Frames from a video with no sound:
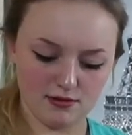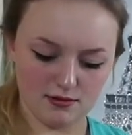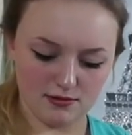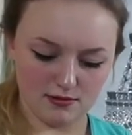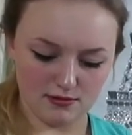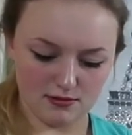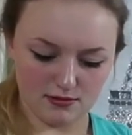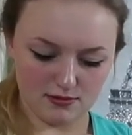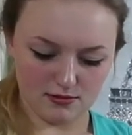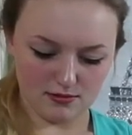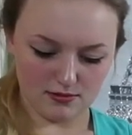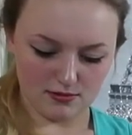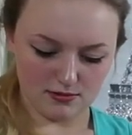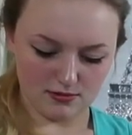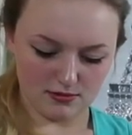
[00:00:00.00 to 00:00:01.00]

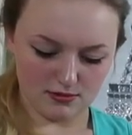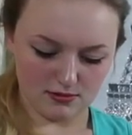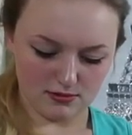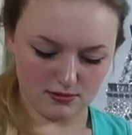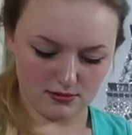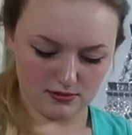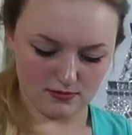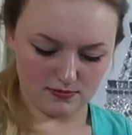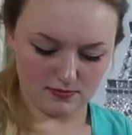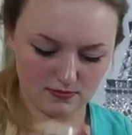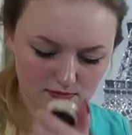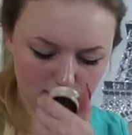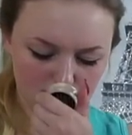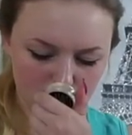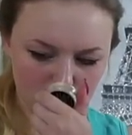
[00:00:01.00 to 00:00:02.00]

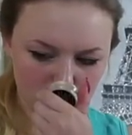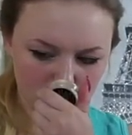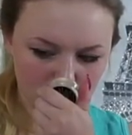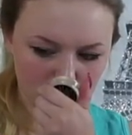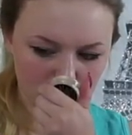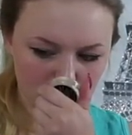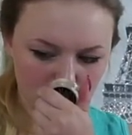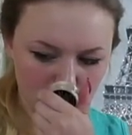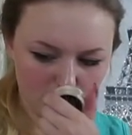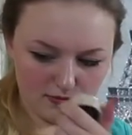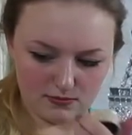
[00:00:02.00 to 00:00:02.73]
No one is speaking in this clip.